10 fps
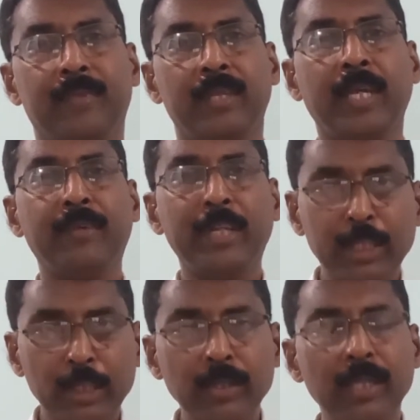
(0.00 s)
that went
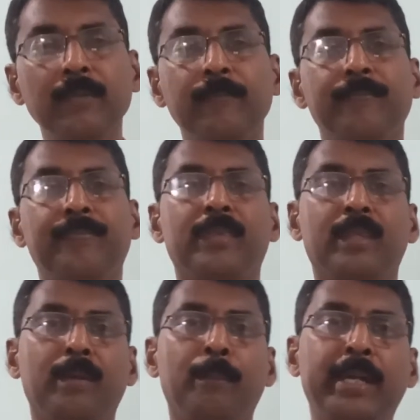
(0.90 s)
into the
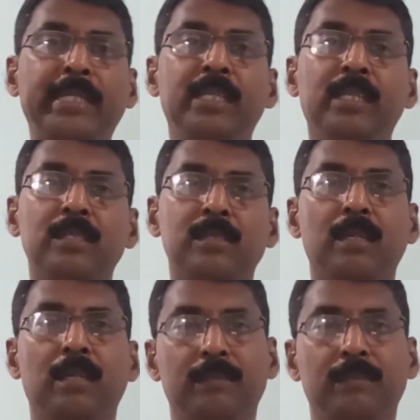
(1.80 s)
bacterial cell.